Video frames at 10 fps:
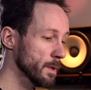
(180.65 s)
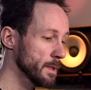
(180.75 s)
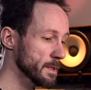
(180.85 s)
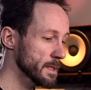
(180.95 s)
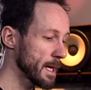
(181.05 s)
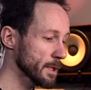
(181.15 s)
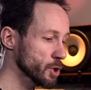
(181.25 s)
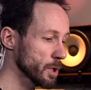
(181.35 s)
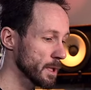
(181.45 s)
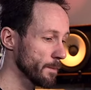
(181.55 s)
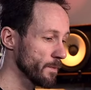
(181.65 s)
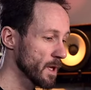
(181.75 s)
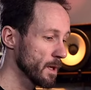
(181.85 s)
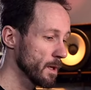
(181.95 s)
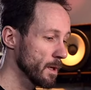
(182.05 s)
It's actually
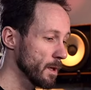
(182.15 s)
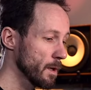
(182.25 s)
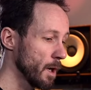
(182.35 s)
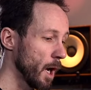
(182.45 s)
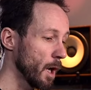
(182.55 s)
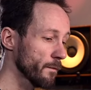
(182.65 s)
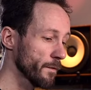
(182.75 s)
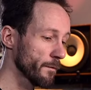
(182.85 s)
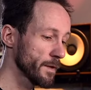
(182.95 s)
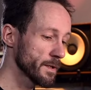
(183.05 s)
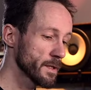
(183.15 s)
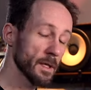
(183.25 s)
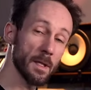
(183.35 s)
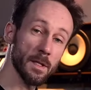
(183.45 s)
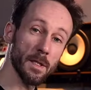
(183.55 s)
half of it
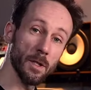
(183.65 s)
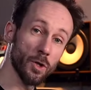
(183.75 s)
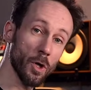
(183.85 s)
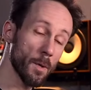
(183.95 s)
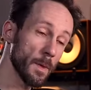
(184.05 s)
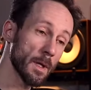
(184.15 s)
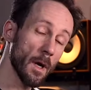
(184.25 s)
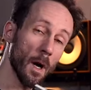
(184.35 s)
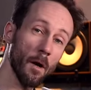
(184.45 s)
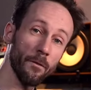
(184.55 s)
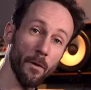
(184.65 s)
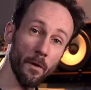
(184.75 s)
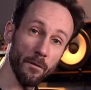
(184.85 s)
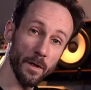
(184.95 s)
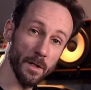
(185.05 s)
is in German, half
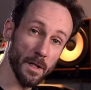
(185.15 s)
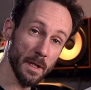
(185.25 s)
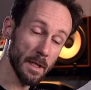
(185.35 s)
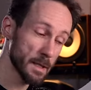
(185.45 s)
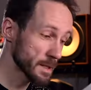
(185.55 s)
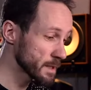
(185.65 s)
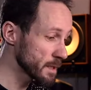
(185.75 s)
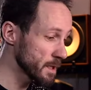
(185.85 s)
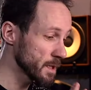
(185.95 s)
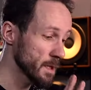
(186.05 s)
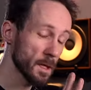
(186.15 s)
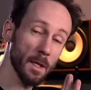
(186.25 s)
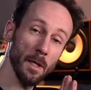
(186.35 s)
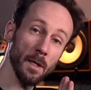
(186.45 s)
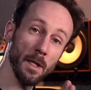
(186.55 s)
of it is
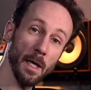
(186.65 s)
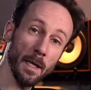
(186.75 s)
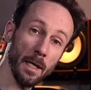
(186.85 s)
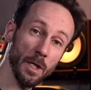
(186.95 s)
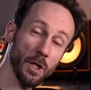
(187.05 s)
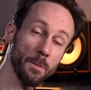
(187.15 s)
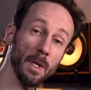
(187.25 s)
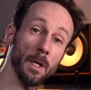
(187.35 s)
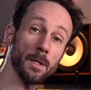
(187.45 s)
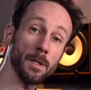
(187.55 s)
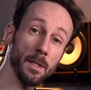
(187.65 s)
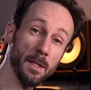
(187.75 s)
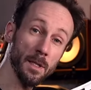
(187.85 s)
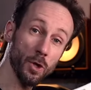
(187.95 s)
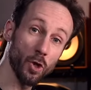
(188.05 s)
in English because
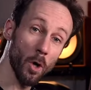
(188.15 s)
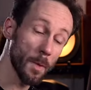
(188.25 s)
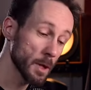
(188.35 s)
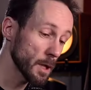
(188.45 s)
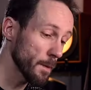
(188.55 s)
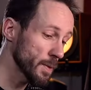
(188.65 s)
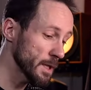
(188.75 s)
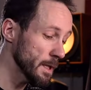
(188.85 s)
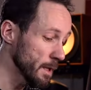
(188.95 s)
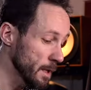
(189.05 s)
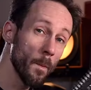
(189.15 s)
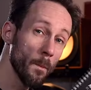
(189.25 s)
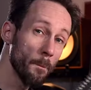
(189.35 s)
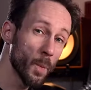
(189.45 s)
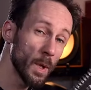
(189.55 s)
it's a German company.
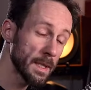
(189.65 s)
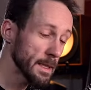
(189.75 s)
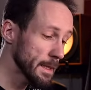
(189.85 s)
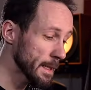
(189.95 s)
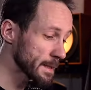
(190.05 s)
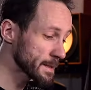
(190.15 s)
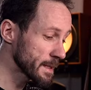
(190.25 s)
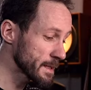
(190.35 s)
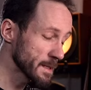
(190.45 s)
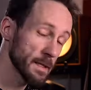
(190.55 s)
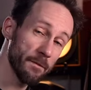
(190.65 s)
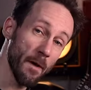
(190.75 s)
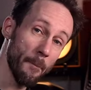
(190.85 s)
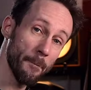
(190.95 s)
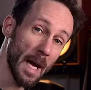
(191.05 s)
Pretty
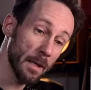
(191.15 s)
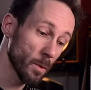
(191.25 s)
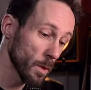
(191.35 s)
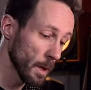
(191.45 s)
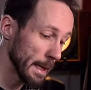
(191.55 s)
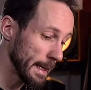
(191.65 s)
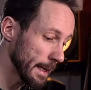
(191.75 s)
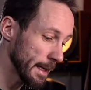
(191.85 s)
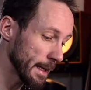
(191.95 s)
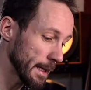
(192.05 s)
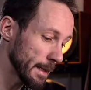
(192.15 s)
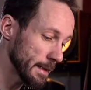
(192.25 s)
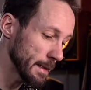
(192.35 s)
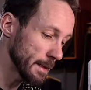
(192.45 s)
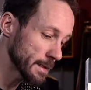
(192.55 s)
extensive manual
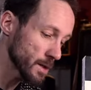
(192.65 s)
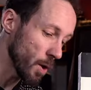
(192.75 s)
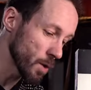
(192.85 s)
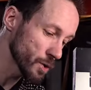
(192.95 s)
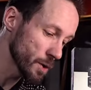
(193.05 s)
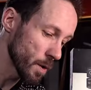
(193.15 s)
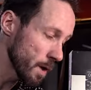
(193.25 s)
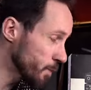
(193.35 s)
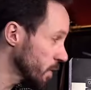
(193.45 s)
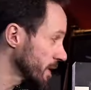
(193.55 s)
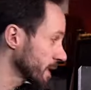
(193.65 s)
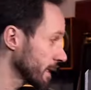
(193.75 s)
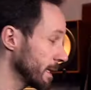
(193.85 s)
and it's also a pretty